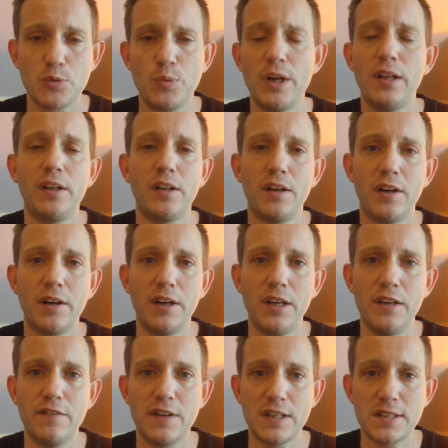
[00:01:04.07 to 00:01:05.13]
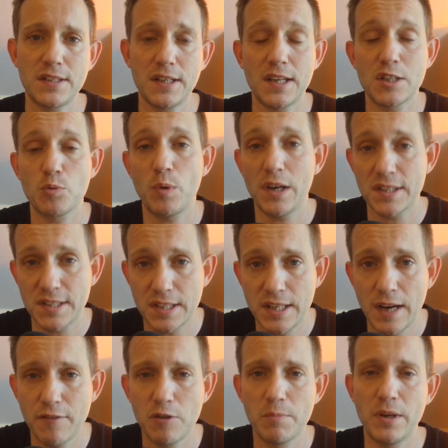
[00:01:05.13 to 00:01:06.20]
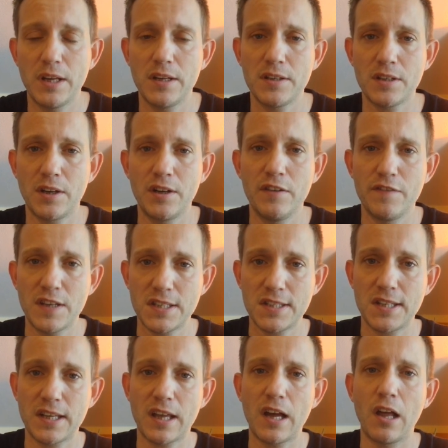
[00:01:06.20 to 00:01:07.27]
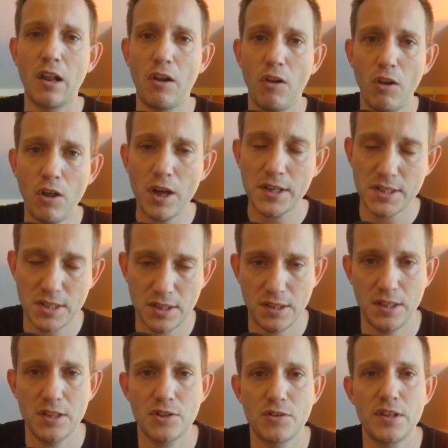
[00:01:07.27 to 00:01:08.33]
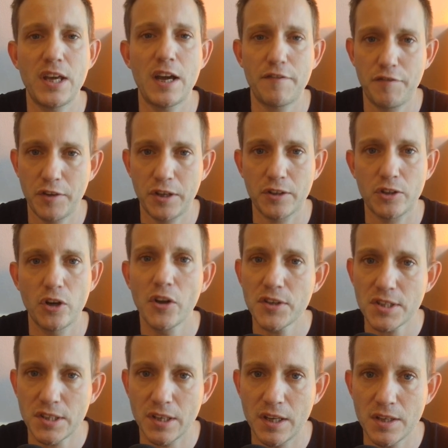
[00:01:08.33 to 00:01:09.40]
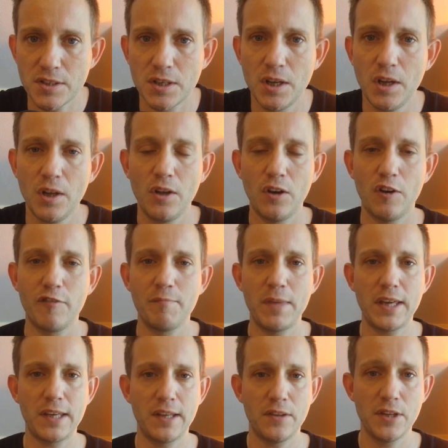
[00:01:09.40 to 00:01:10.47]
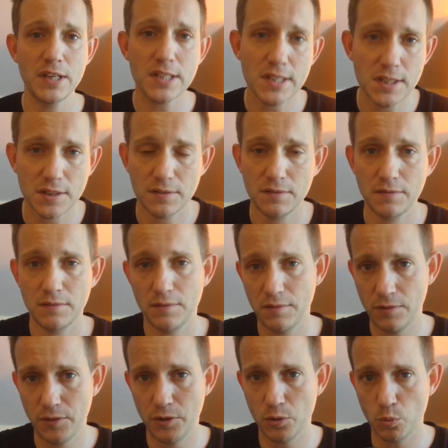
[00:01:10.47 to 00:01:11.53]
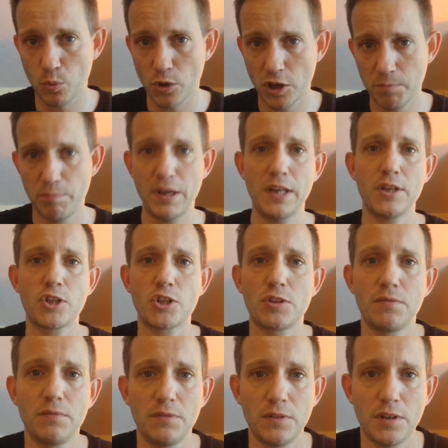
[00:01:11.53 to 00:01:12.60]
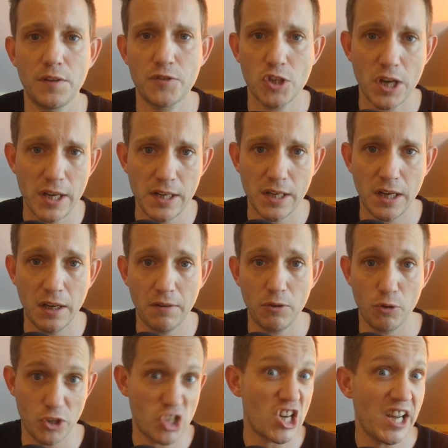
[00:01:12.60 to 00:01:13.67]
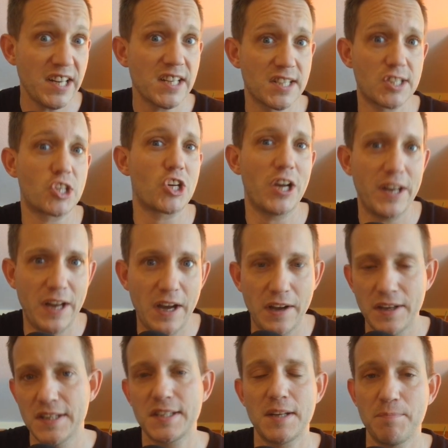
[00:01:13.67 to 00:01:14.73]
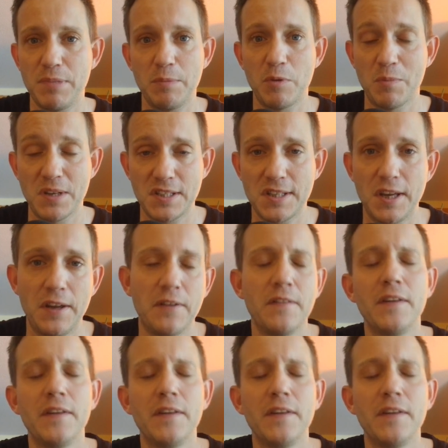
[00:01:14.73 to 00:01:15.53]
well are investing, as well as the government, are investing a lot into the African continent of making this the workbench of China, or China's China, as some people might say.